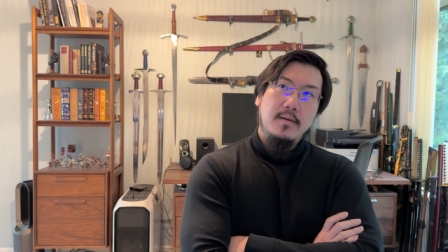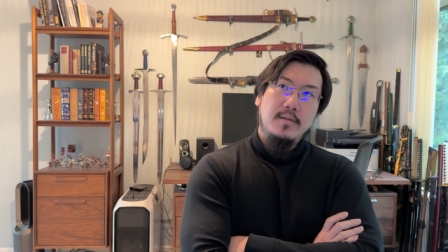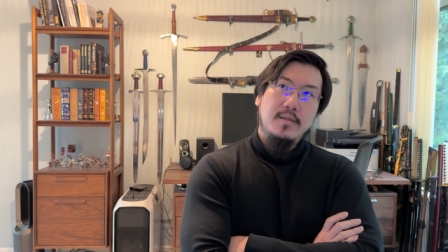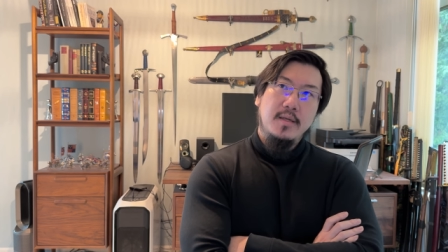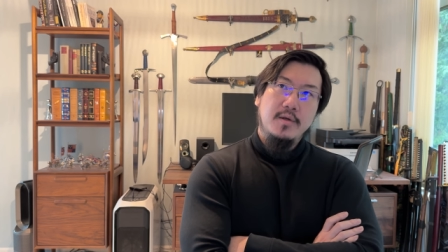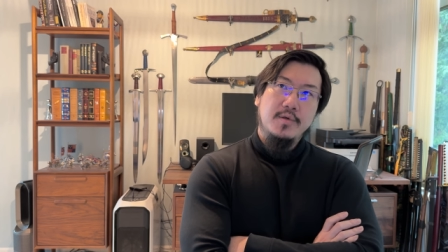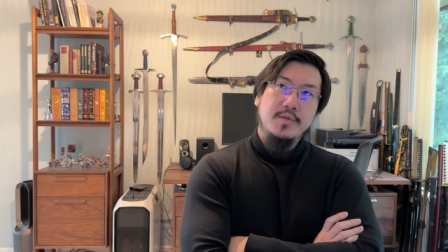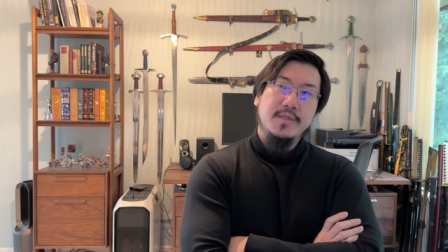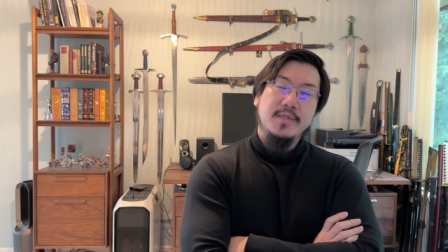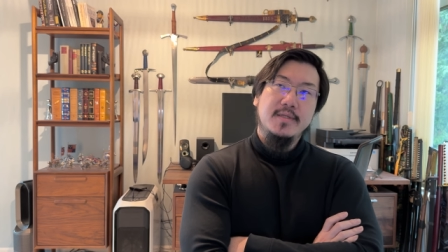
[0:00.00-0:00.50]

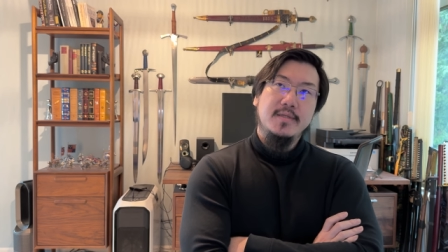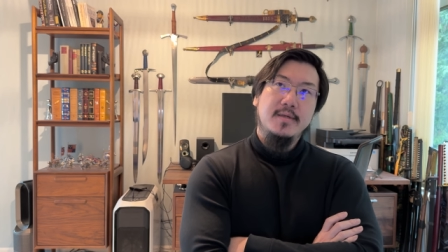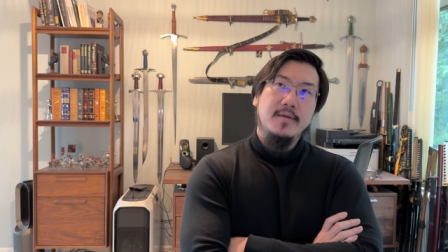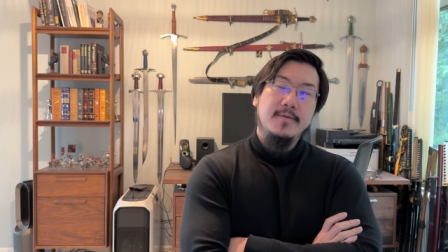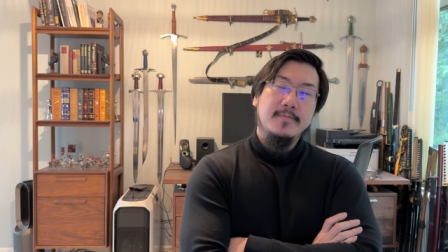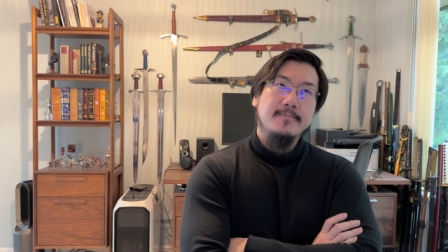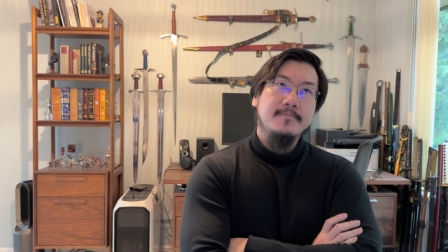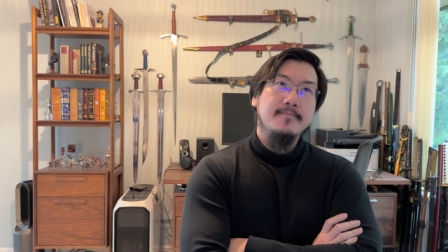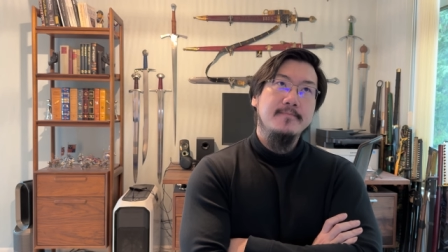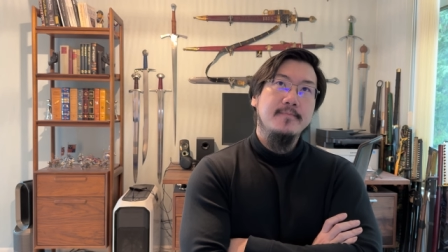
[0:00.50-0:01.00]
there's
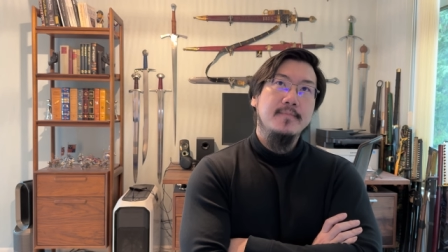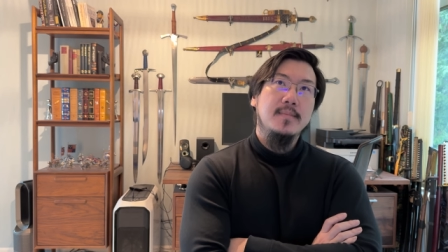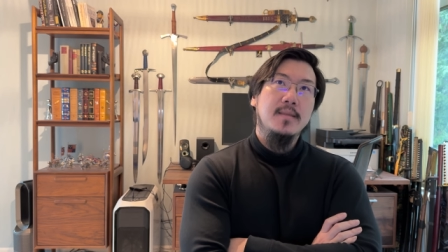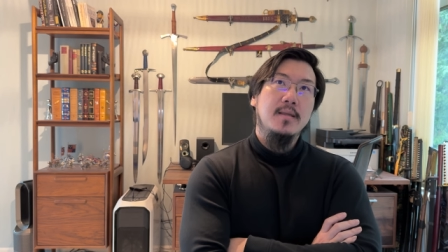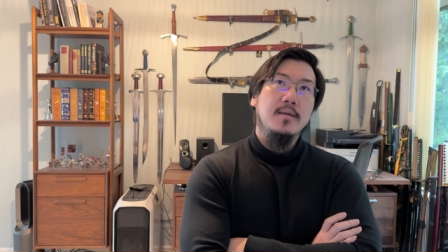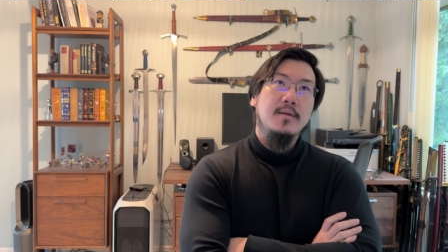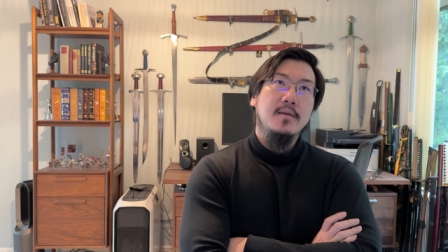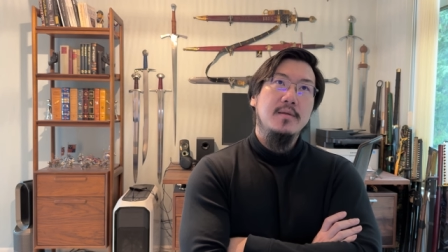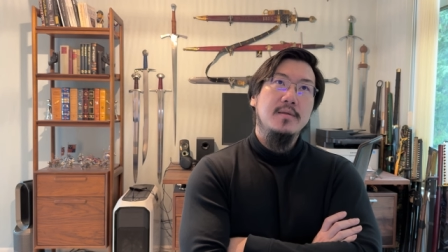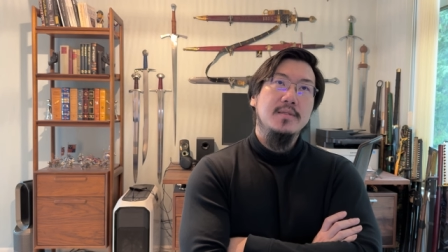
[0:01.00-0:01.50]

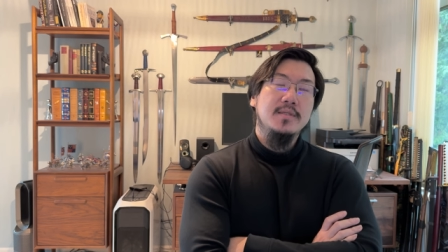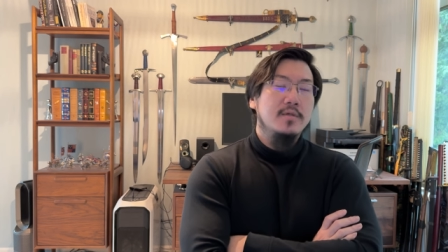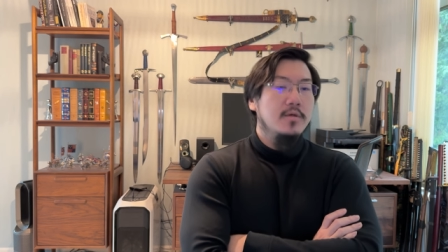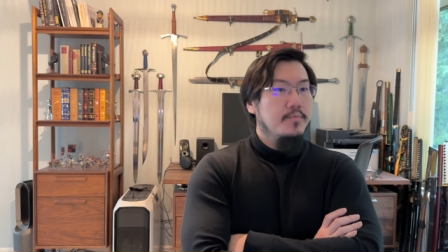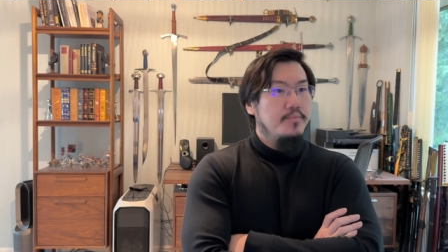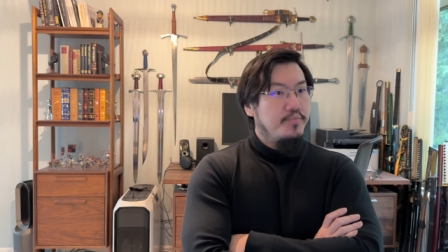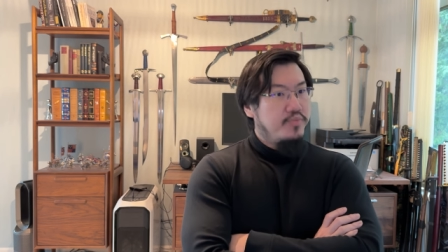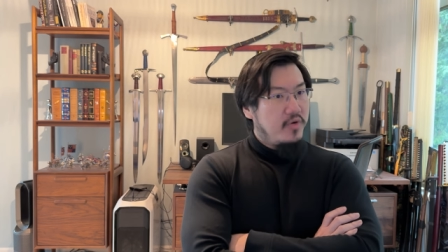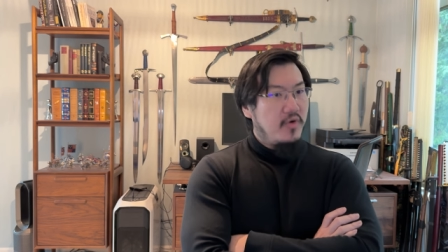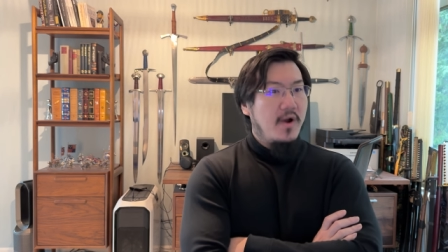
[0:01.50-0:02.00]

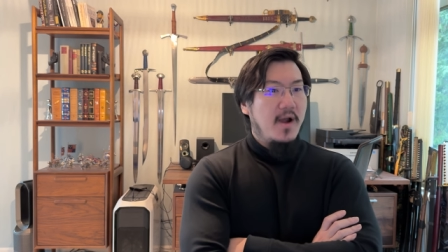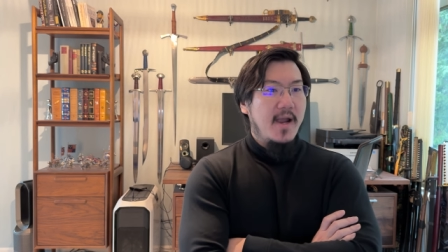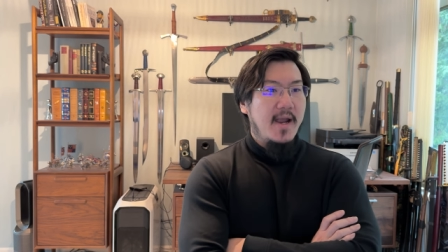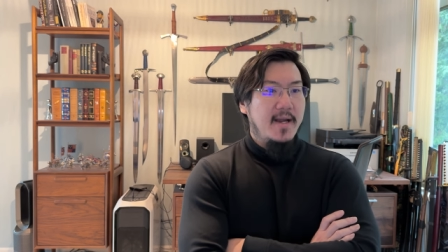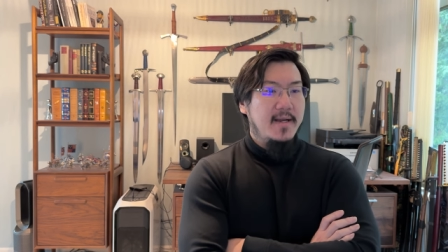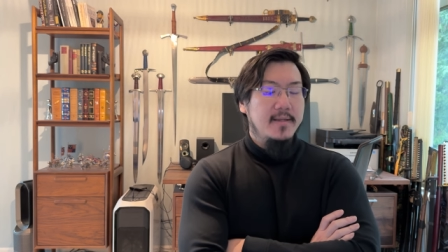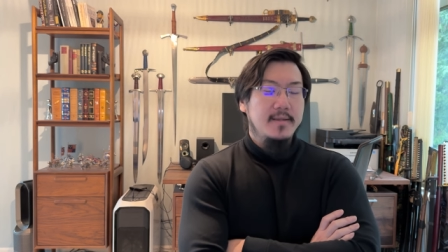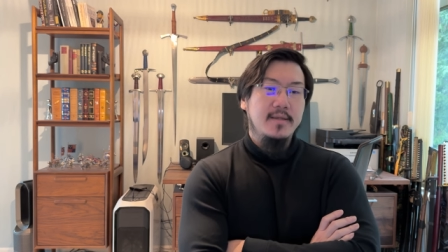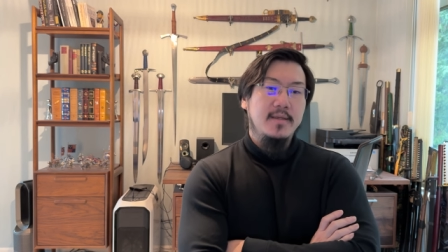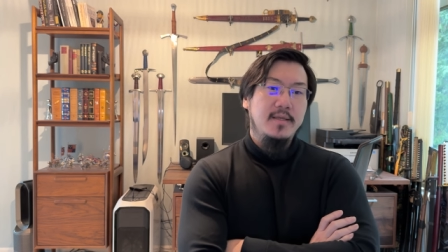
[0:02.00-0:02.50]
certain
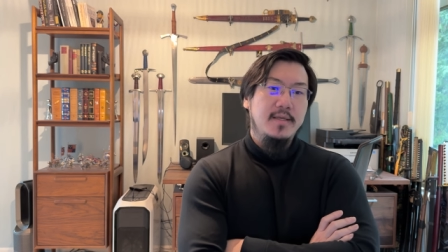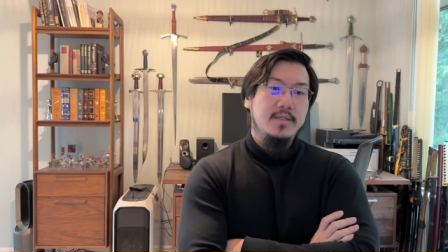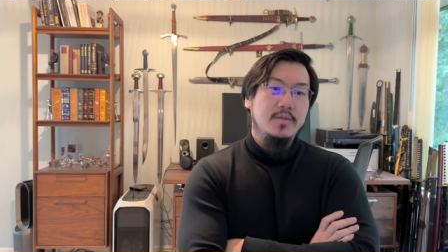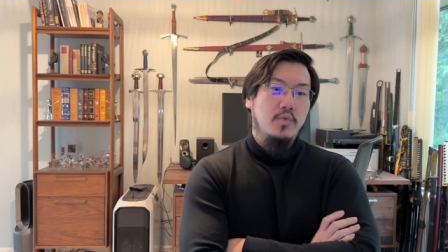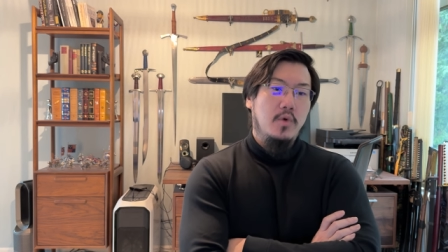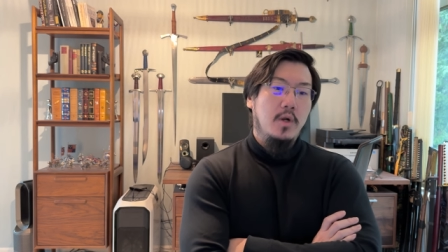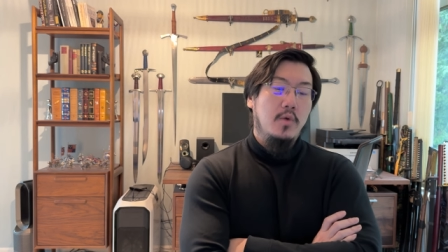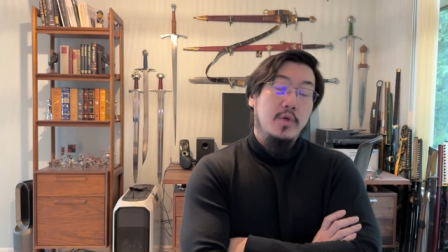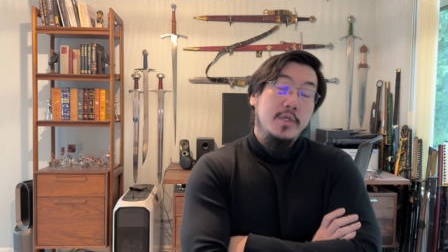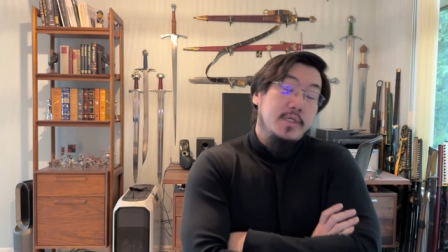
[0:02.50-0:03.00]
pride in his
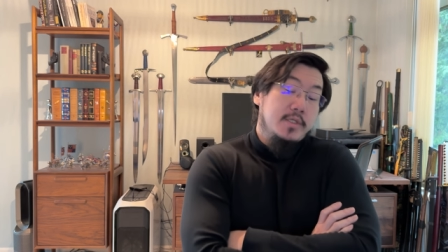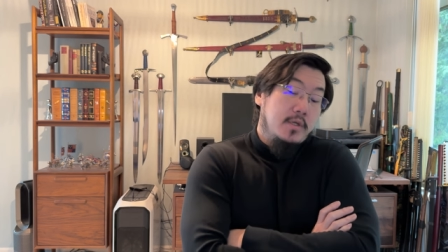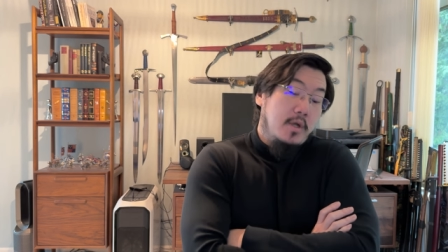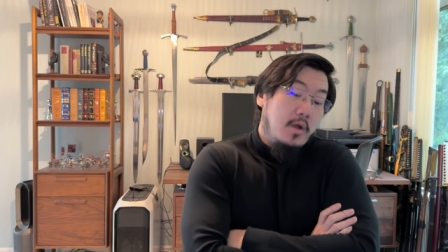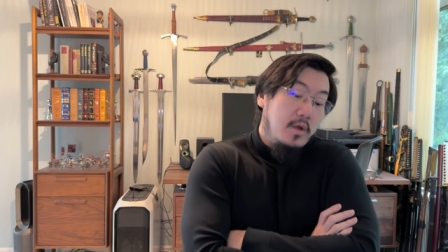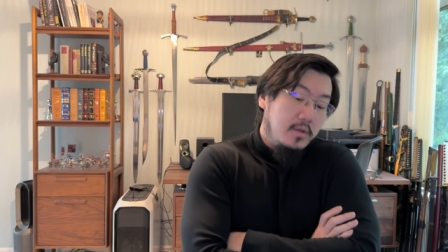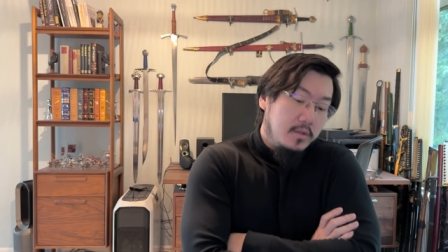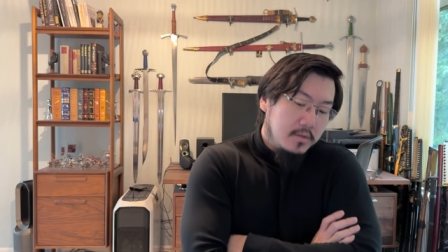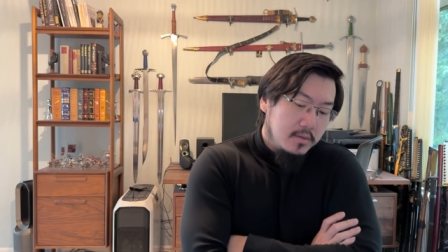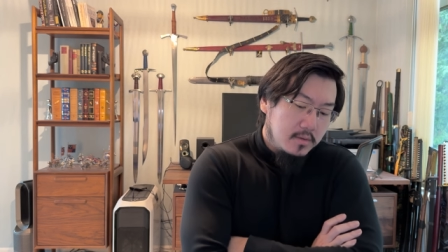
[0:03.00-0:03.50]
work, which is
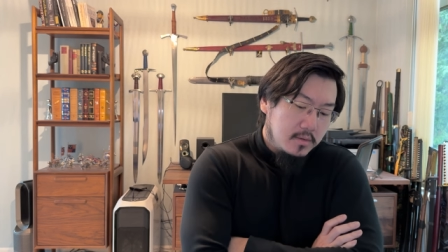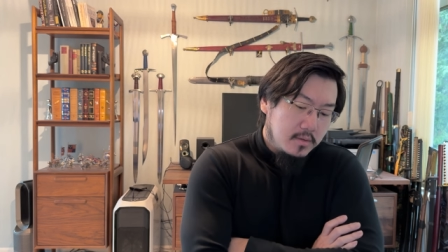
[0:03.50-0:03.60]
good,